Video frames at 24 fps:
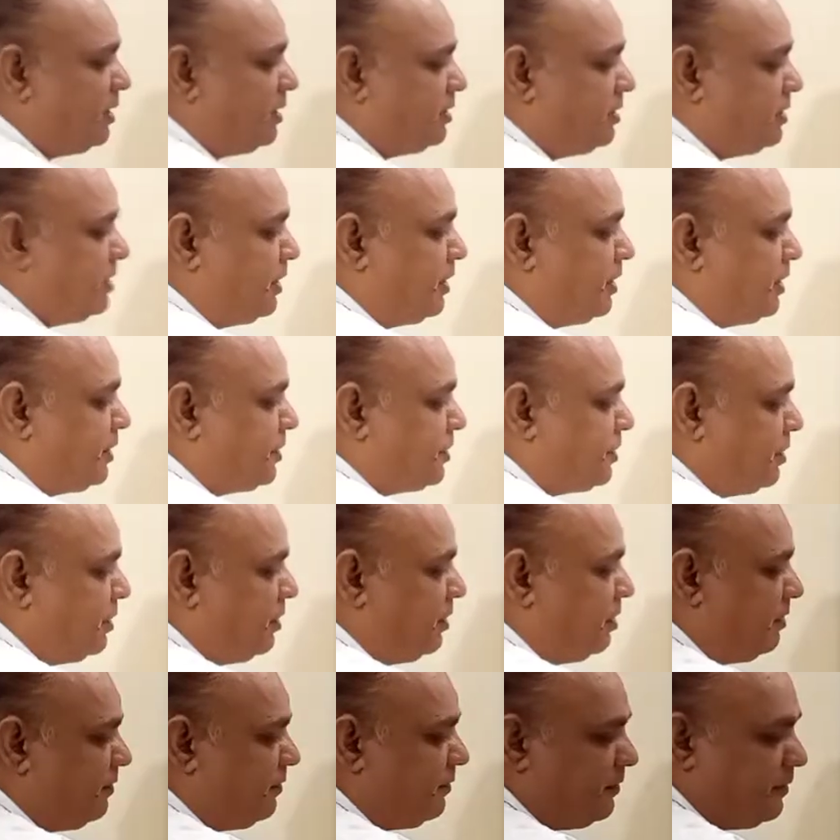generation
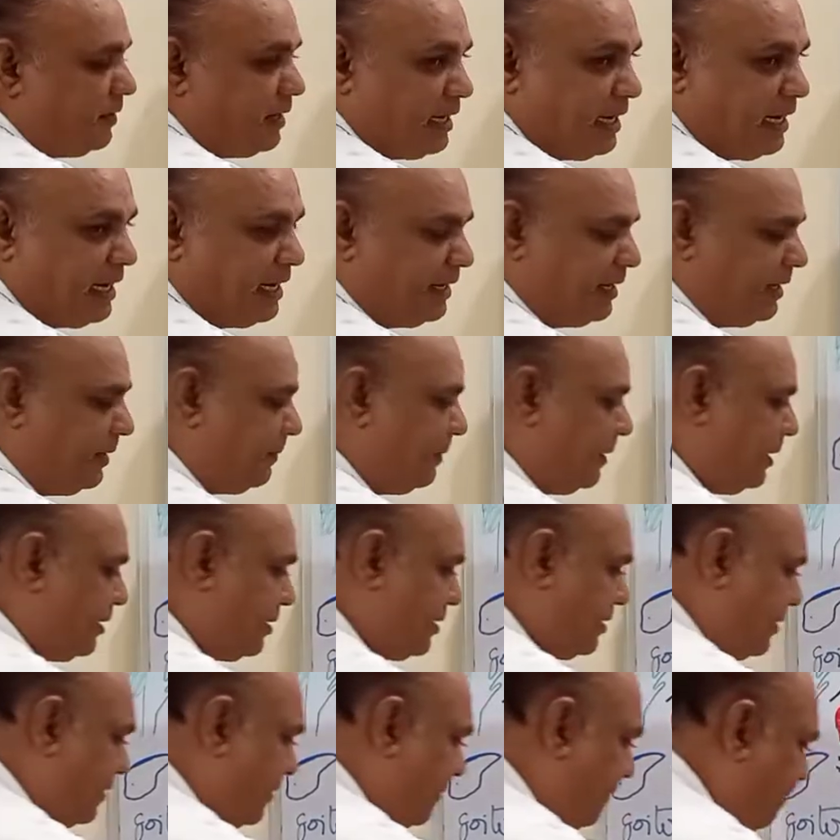of
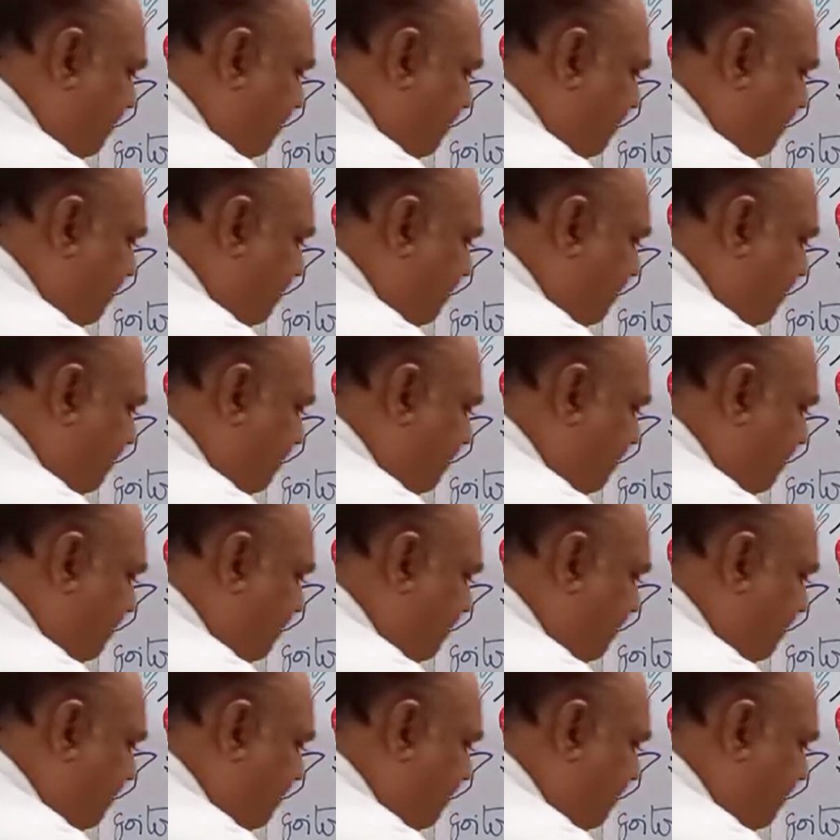ATPs.